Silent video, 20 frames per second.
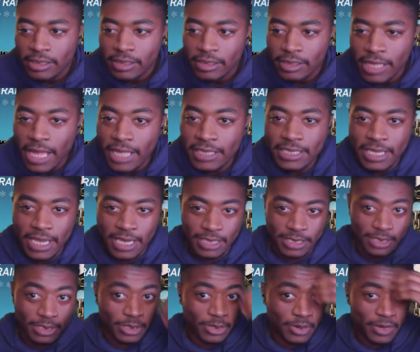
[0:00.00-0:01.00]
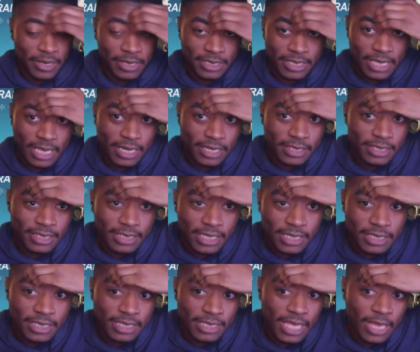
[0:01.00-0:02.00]
That's actually crazy. I
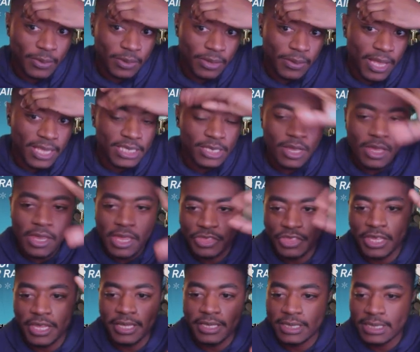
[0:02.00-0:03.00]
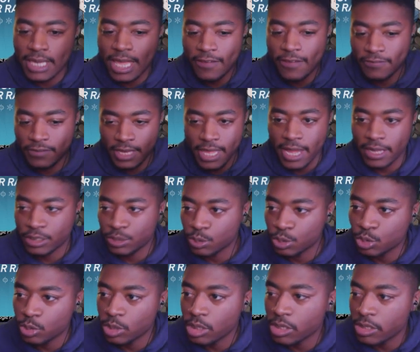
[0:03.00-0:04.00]
didn't see that one come. I saw what the inside from the
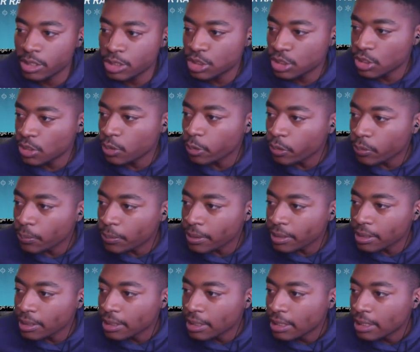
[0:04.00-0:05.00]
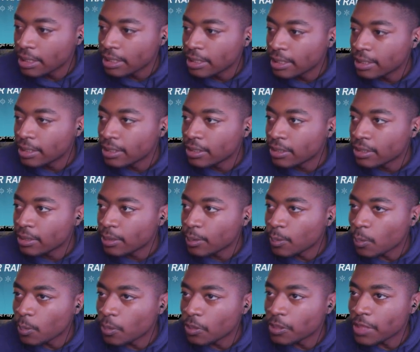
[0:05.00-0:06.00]
actual trailer they showed, but
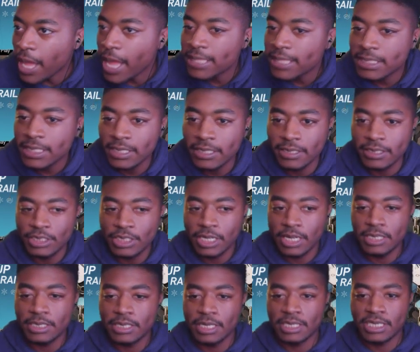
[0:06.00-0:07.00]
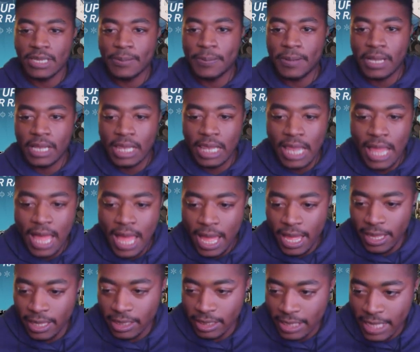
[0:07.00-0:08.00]
that's going to change things up a
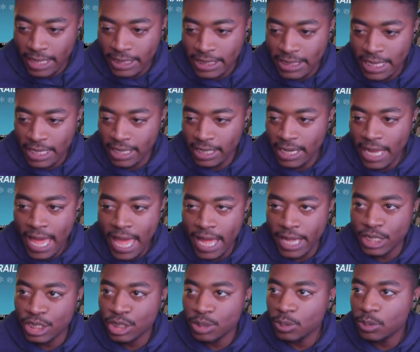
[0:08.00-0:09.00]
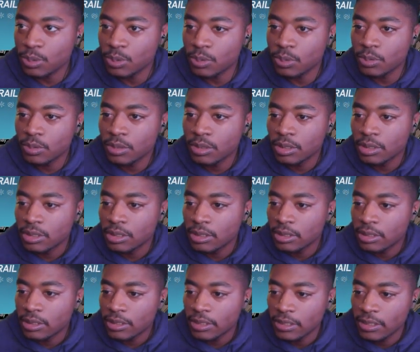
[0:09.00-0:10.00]
lot. That's like an actual,
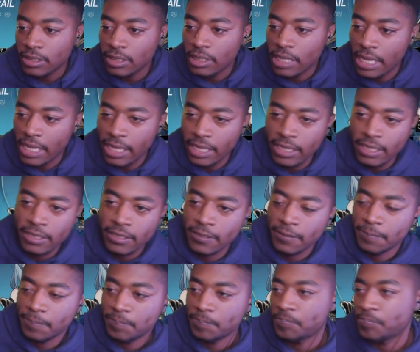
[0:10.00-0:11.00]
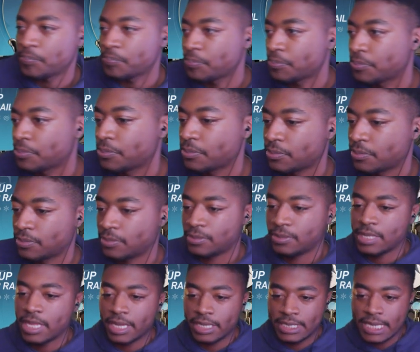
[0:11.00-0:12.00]
like
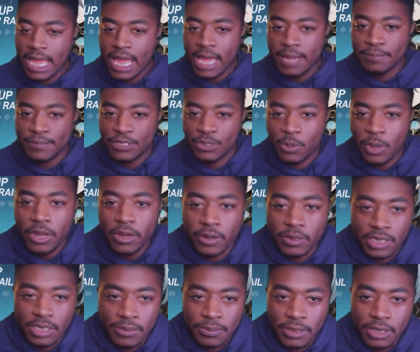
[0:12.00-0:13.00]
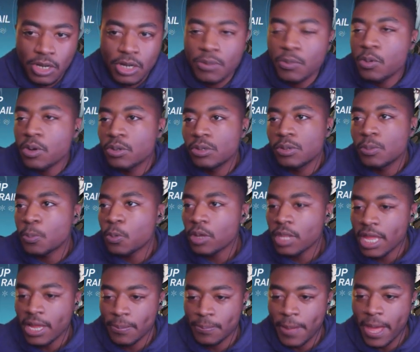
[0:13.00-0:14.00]
Times Square or something. Or more
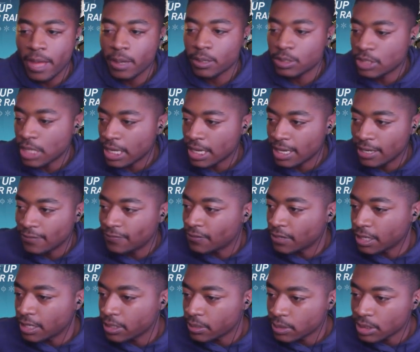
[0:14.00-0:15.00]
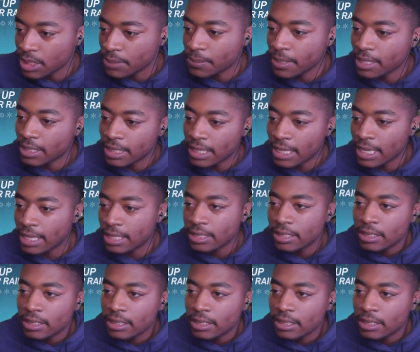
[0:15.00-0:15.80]
like Bioshock Infinite or something like that.